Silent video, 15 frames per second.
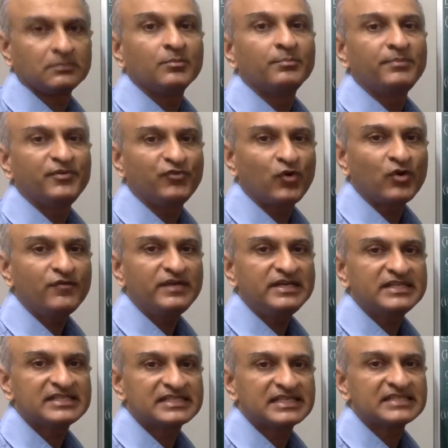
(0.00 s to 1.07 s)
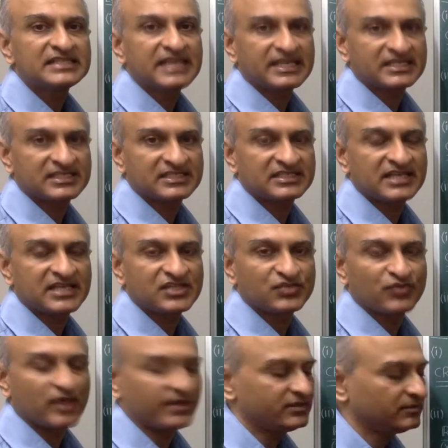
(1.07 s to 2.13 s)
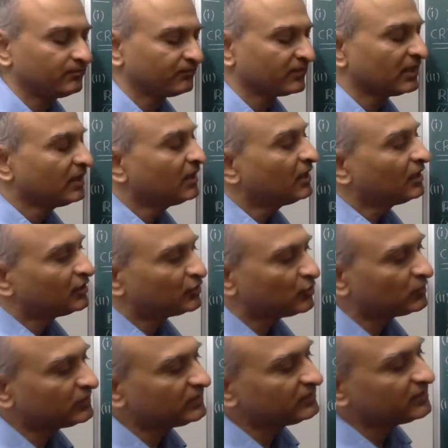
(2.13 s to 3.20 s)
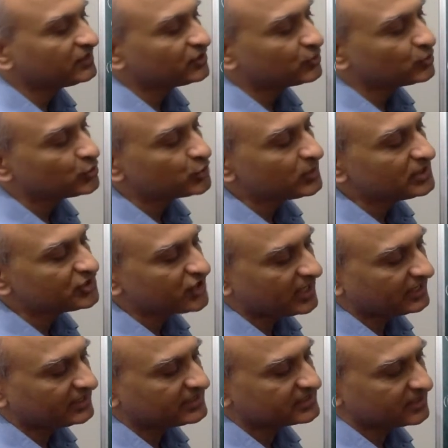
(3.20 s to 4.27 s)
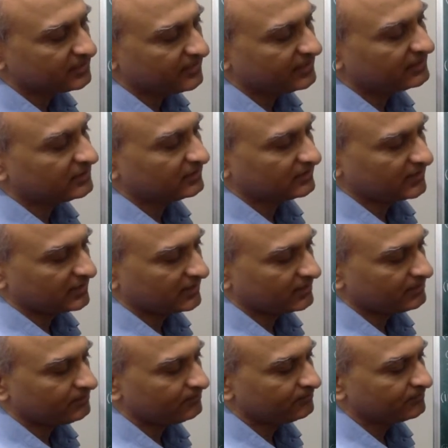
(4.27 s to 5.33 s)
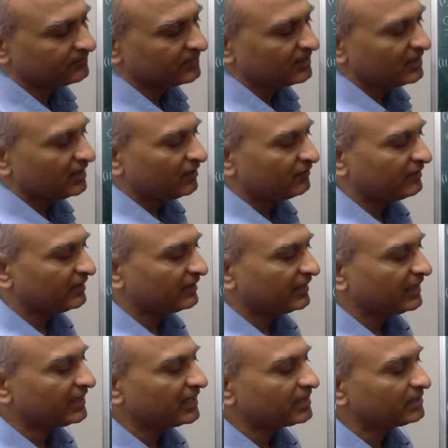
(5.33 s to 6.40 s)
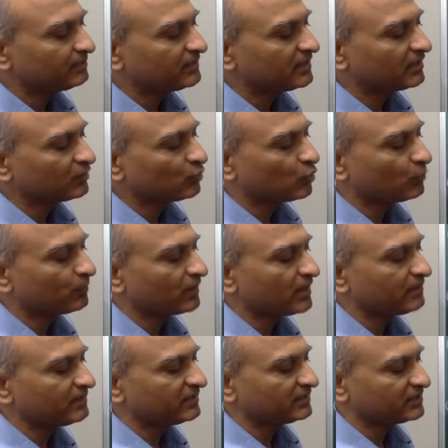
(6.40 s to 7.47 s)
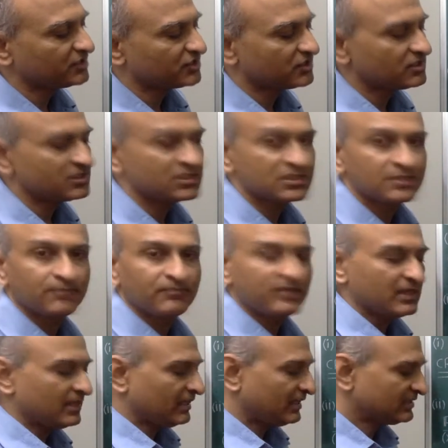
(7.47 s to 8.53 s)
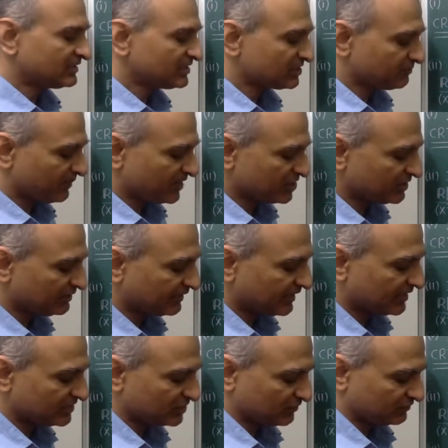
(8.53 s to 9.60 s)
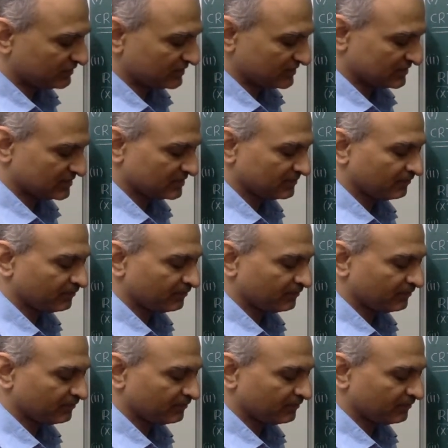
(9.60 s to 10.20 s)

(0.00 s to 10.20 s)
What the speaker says: Before we discuss exercise 1, note that the usual Chinese remainder theorem, where a and b are coprime integers, is a special case of this,